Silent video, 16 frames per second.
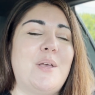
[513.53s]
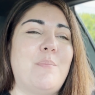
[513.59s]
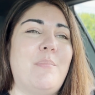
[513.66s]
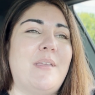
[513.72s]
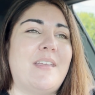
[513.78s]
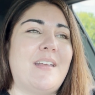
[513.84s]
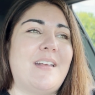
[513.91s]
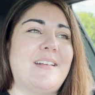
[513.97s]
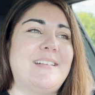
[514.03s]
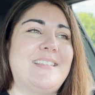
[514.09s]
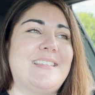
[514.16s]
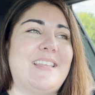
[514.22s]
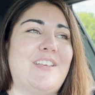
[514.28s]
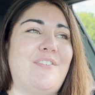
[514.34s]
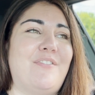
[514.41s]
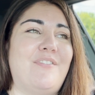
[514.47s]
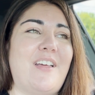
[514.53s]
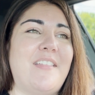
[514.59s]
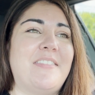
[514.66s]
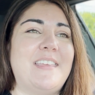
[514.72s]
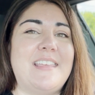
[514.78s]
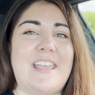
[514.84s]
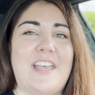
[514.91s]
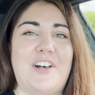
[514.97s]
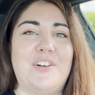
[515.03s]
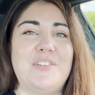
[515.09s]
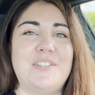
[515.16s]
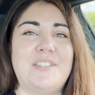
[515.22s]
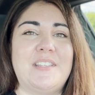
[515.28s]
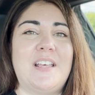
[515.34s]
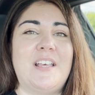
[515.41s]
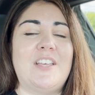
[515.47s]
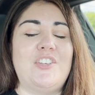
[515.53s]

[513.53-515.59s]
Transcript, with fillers: because if nothing else,